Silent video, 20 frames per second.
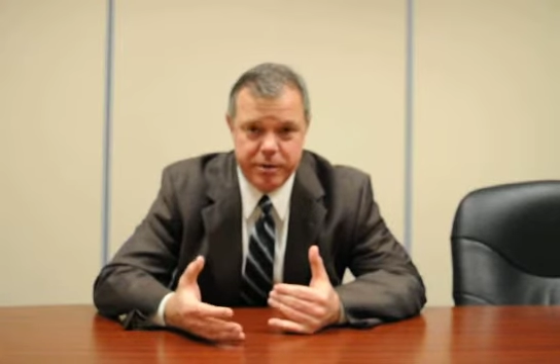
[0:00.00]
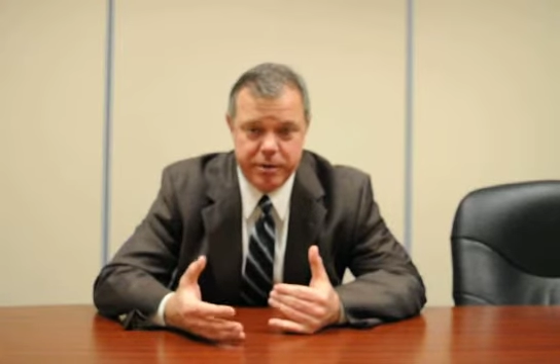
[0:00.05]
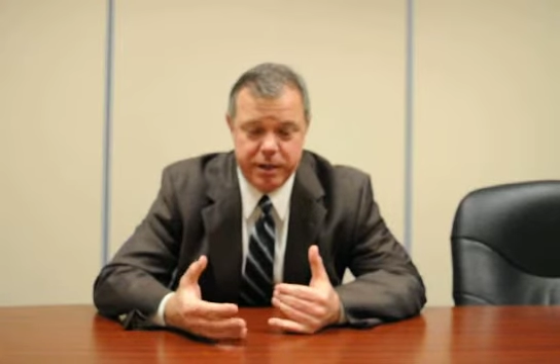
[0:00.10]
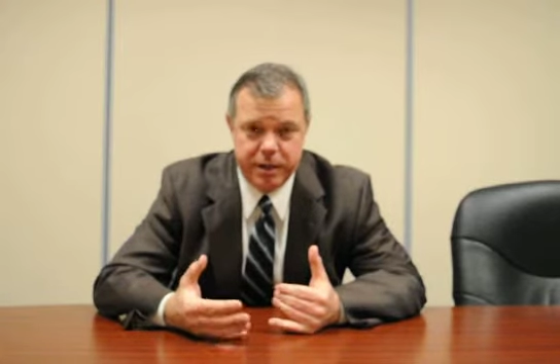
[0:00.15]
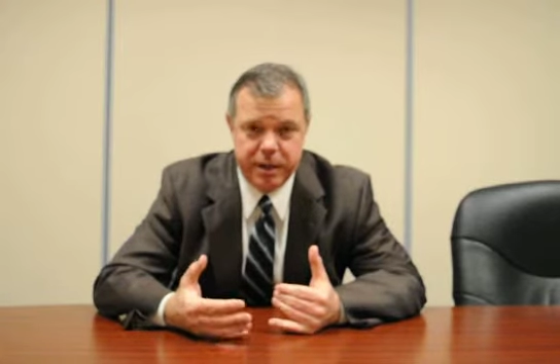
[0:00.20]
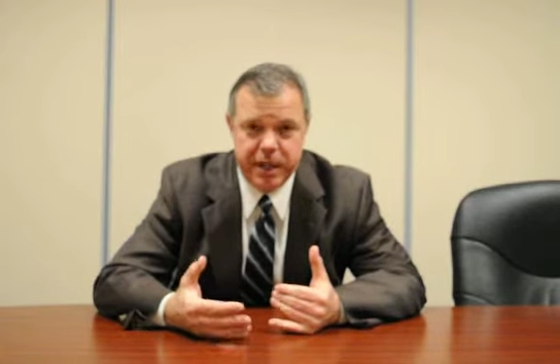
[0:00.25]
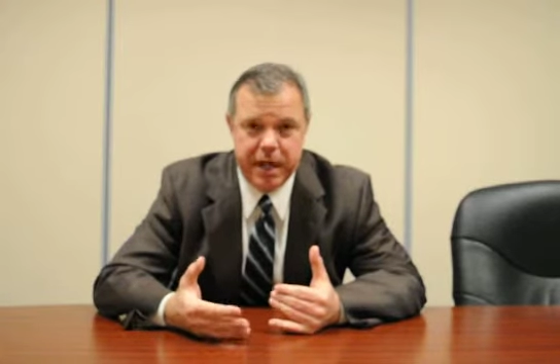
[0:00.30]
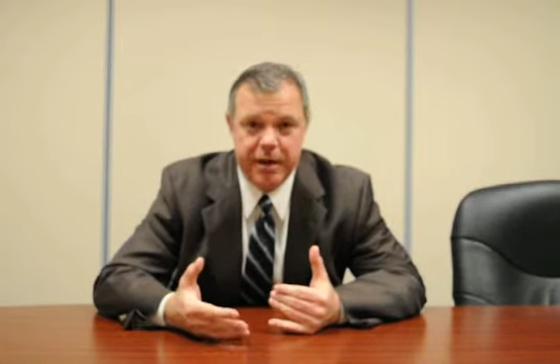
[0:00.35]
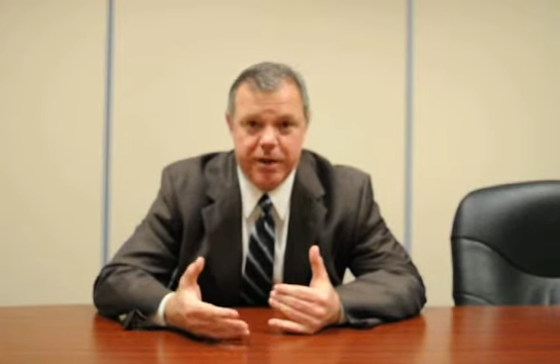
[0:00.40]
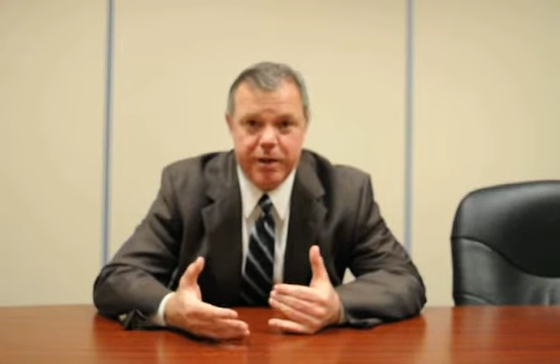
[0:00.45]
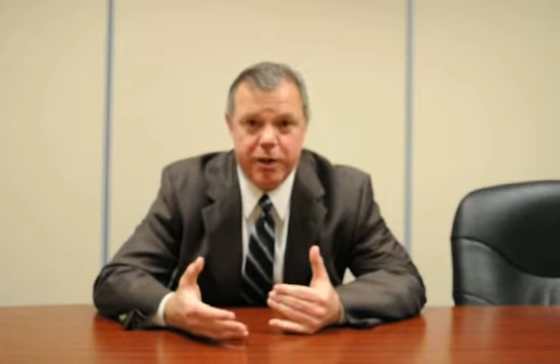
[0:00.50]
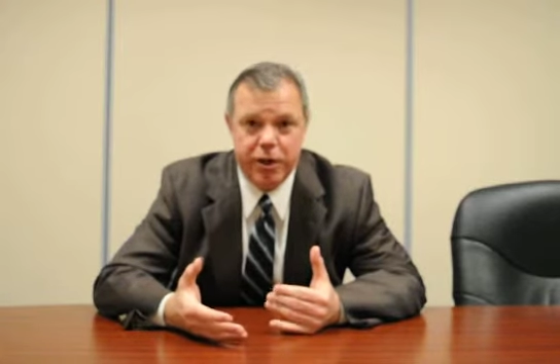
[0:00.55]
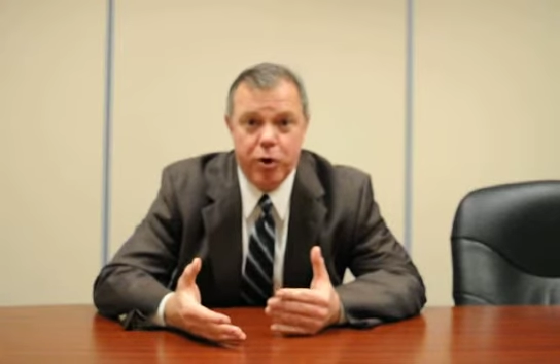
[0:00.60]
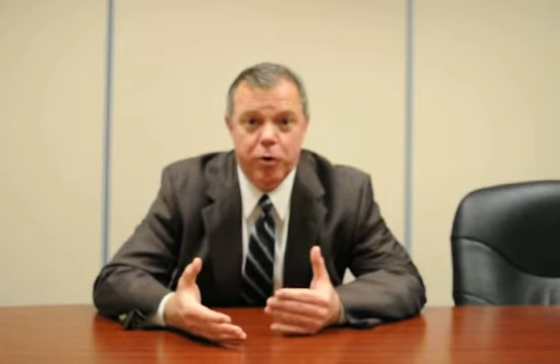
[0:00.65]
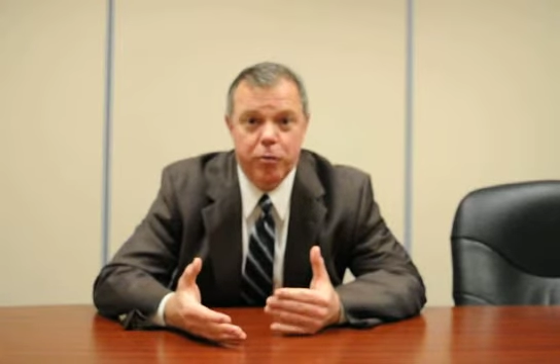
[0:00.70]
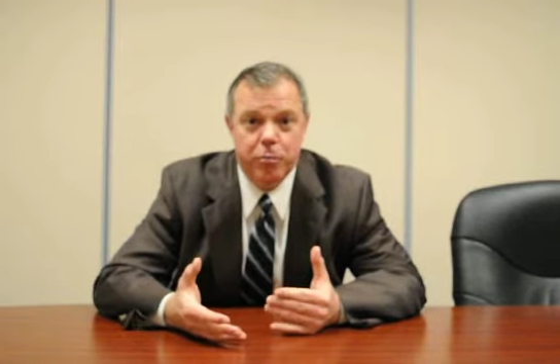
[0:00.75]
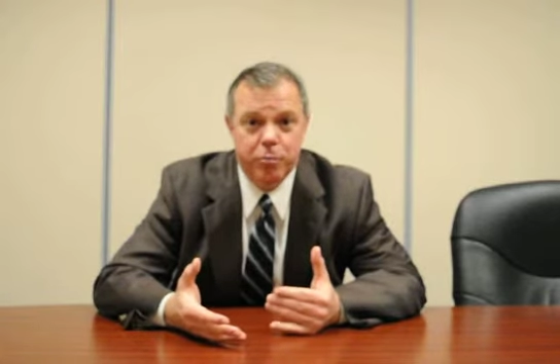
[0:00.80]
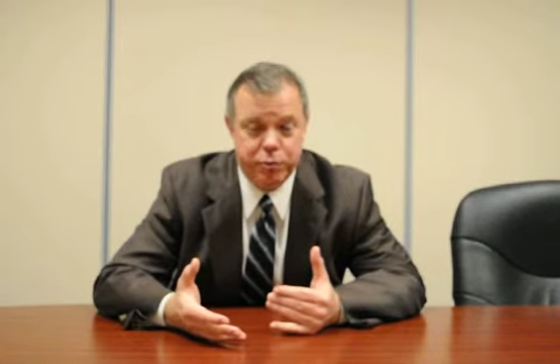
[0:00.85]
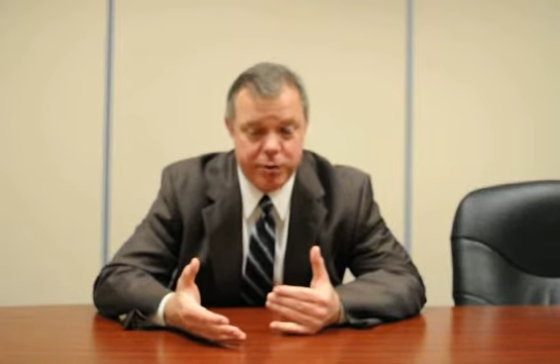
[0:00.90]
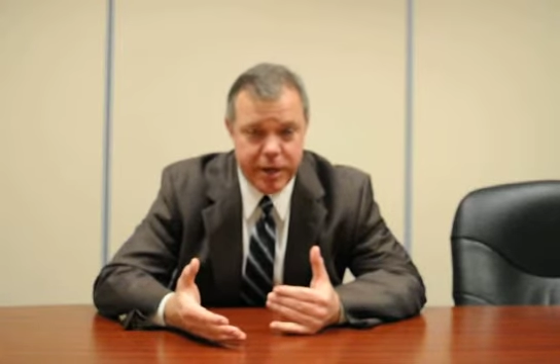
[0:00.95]
a lot of the
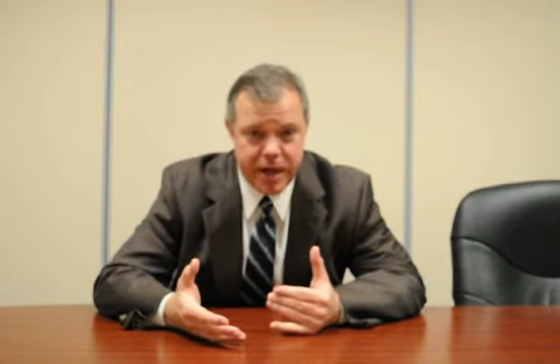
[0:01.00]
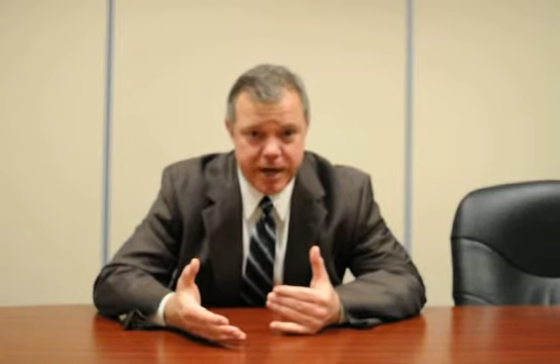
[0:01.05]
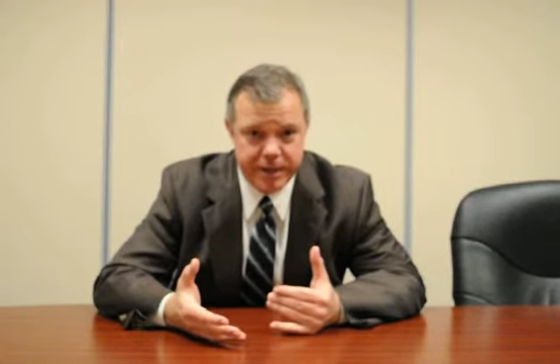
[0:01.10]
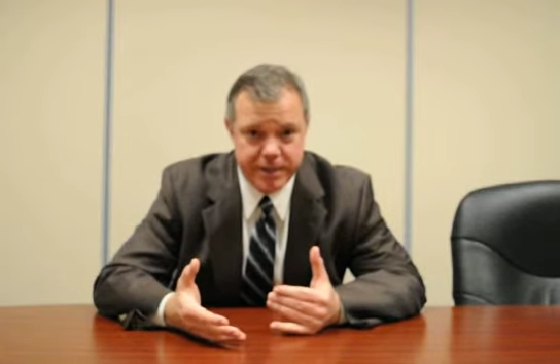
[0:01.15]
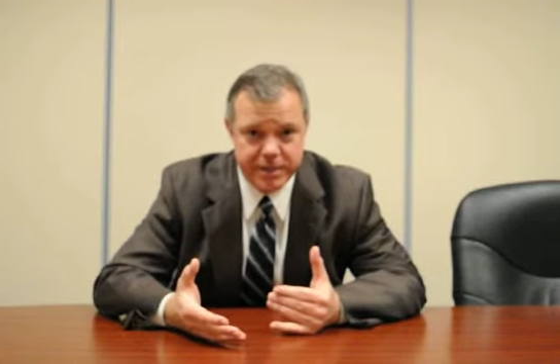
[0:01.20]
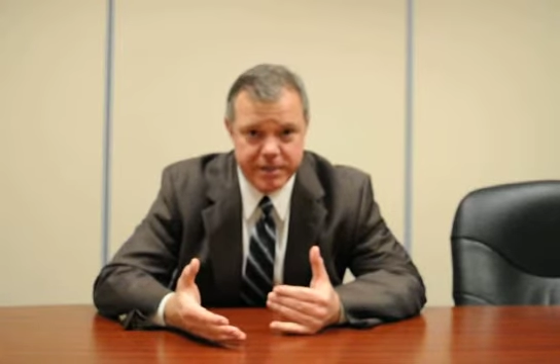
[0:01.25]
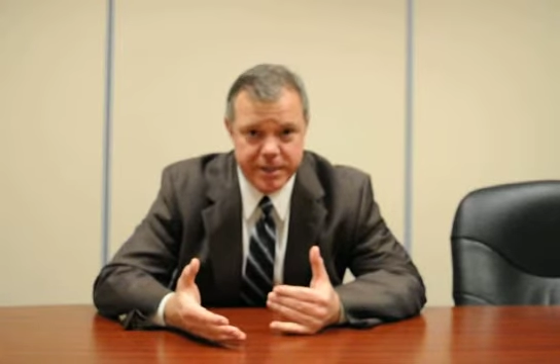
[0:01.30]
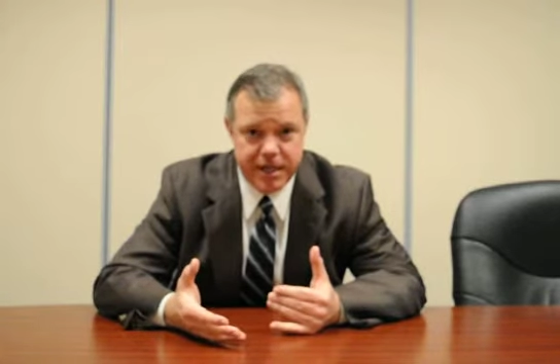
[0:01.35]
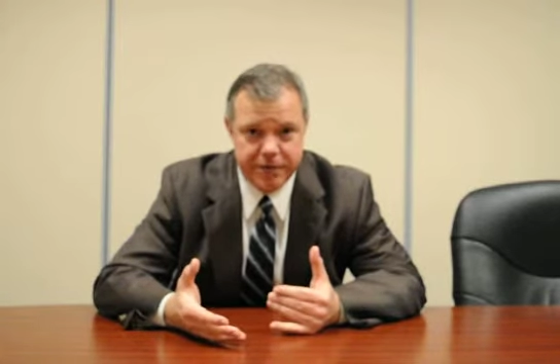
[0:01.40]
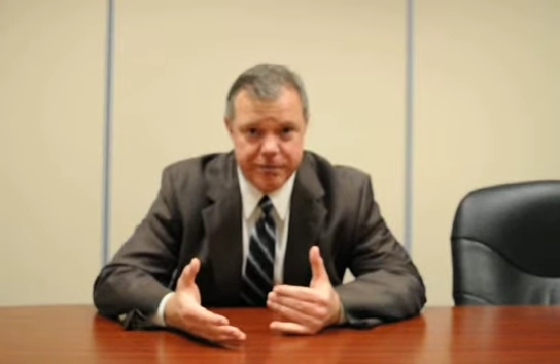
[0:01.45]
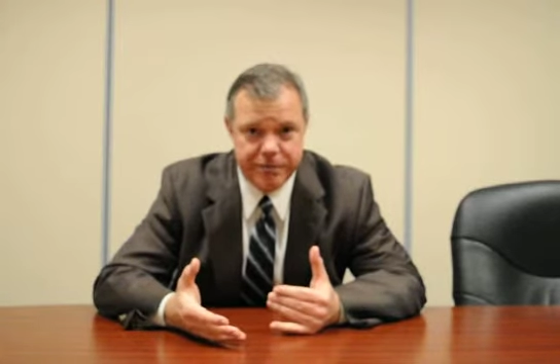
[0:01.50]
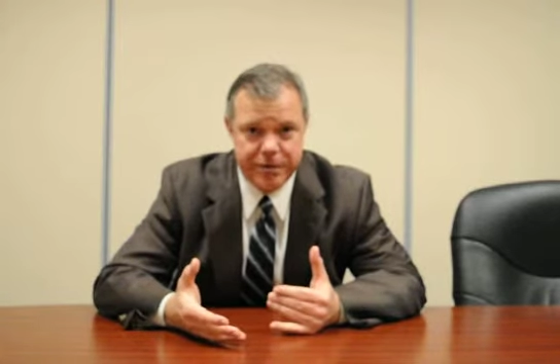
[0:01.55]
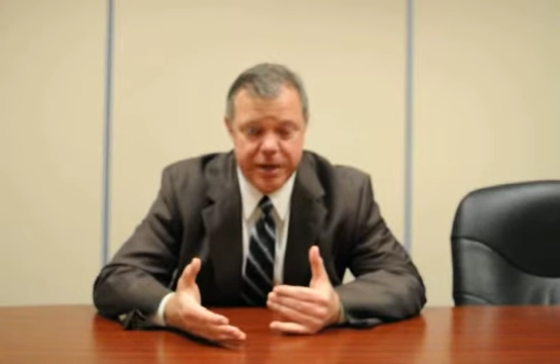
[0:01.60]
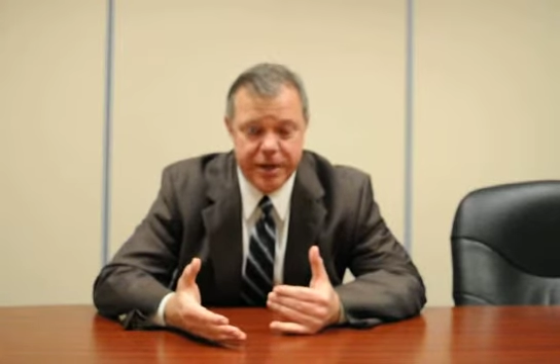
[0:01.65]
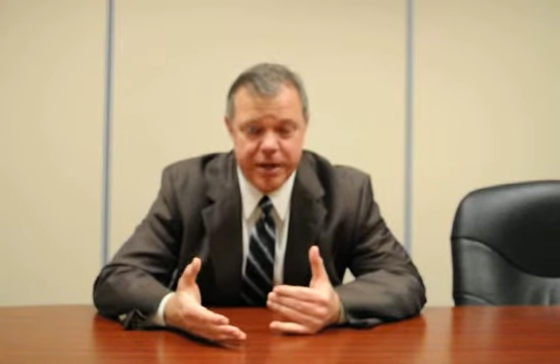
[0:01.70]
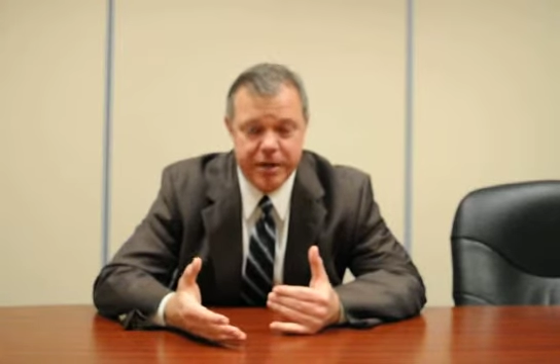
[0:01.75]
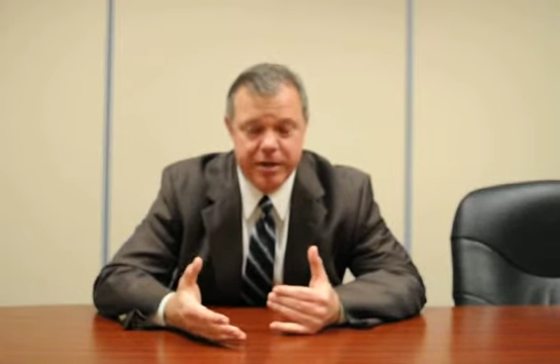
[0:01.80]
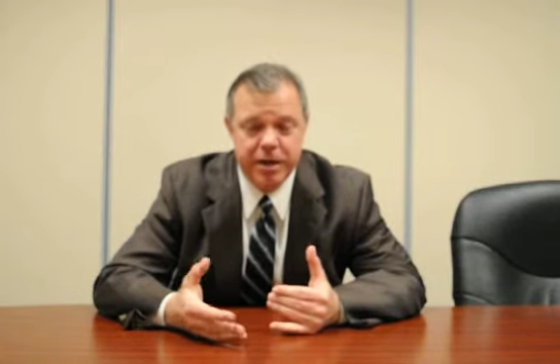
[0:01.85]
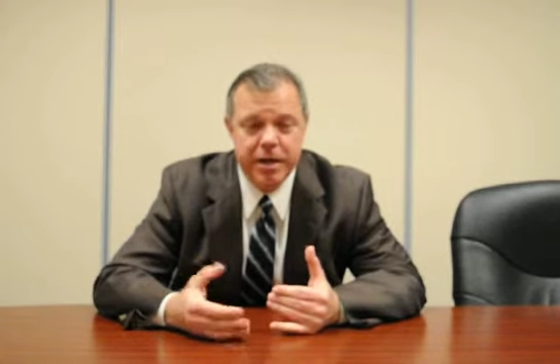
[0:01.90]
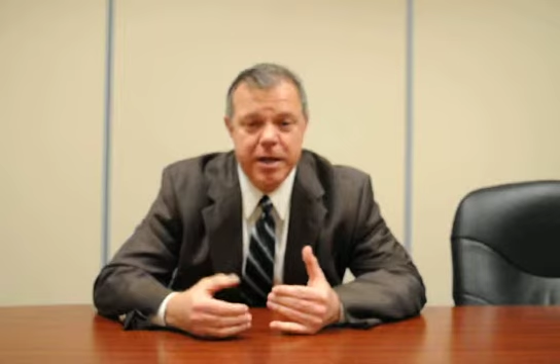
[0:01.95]
loan products out
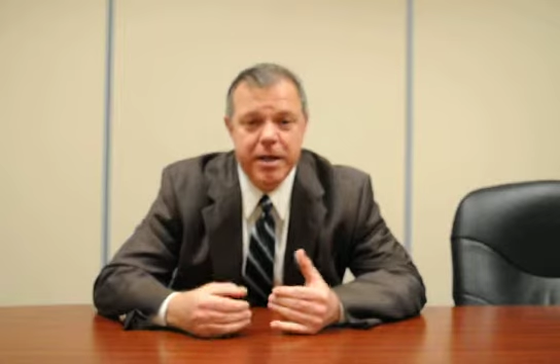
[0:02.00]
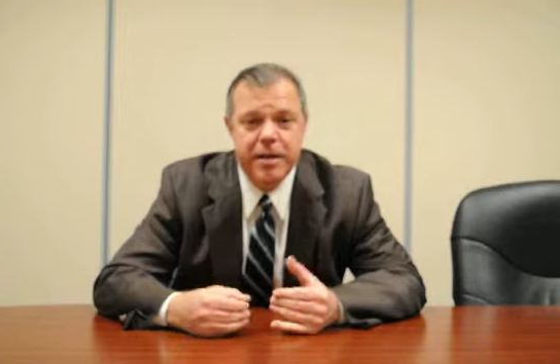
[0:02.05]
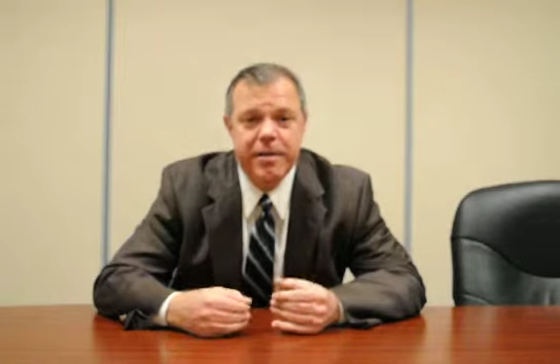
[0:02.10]
there,